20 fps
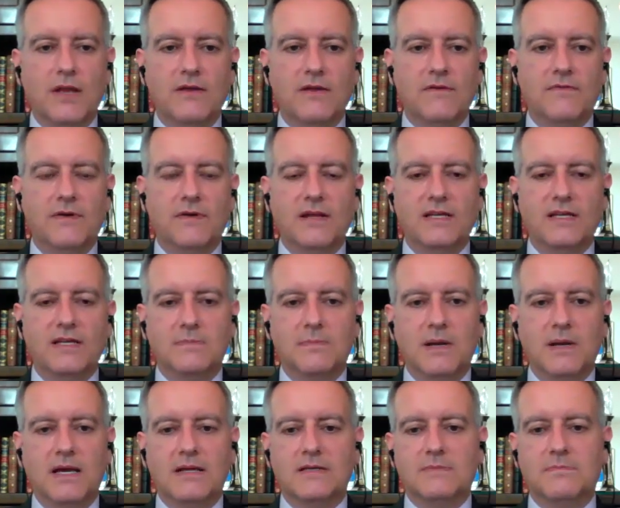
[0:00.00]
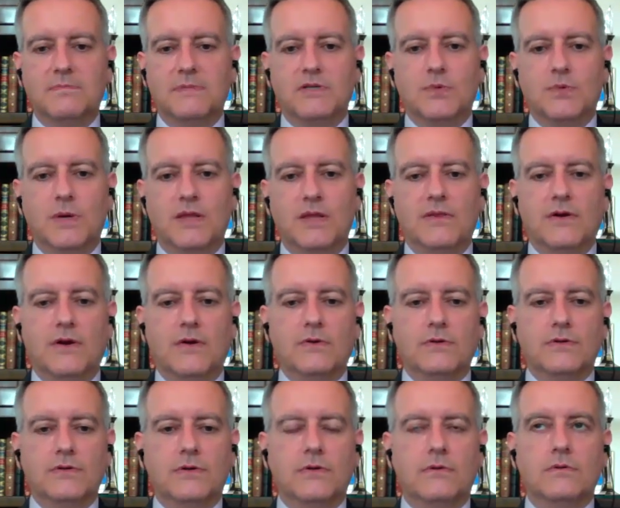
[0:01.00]
evenly split between
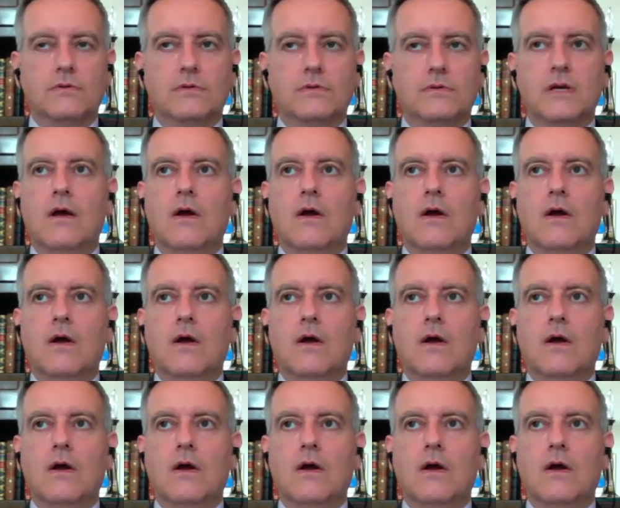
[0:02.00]
those who